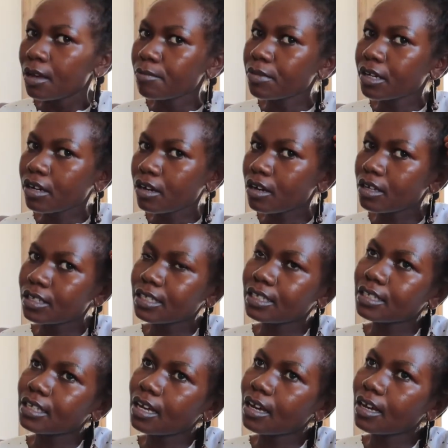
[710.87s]

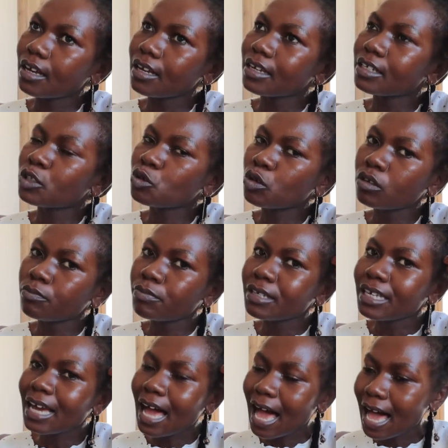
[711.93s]
because it will
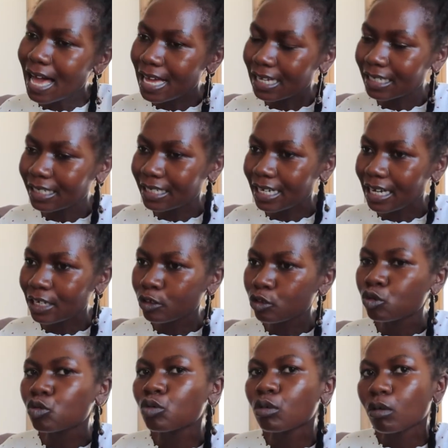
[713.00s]
be harder
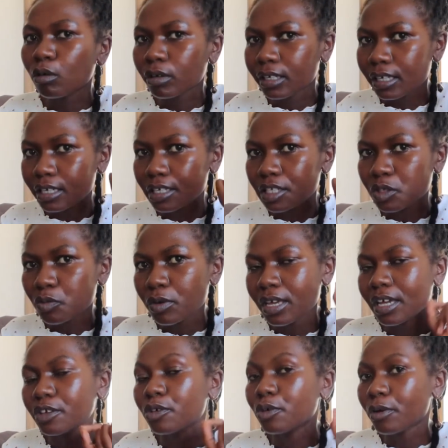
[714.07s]
to locate
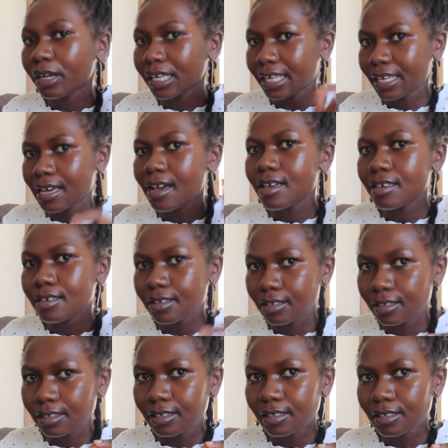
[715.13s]
where your hair
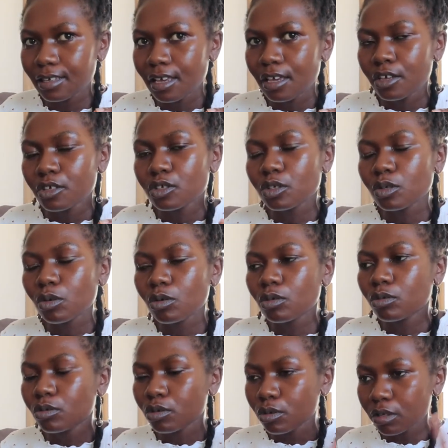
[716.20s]
is.
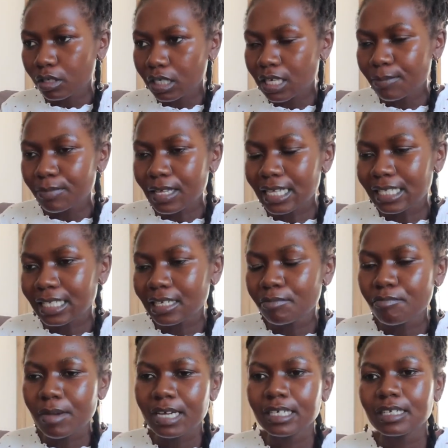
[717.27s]
So keep that
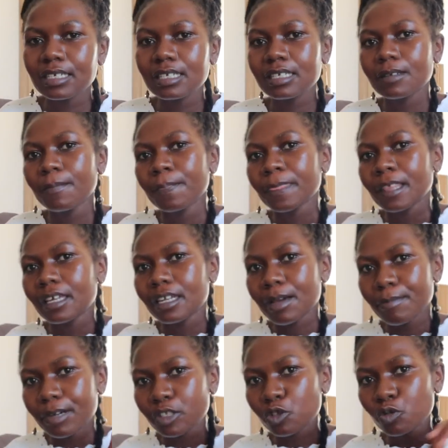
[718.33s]
in mind.
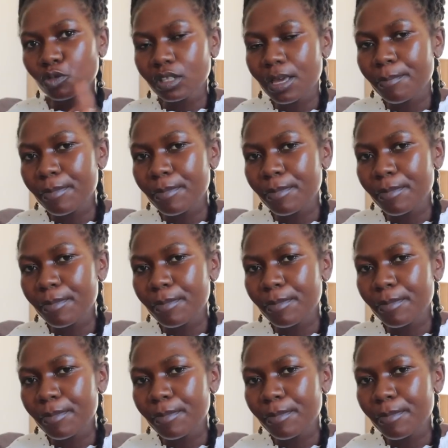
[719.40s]
Number two, the